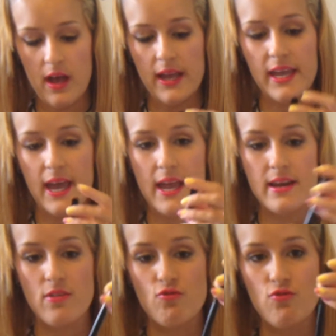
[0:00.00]
Again,
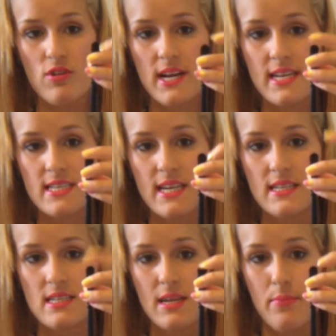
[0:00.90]
really
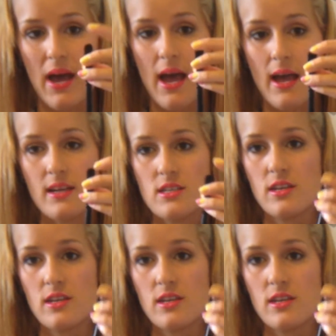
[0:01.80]
densely packed.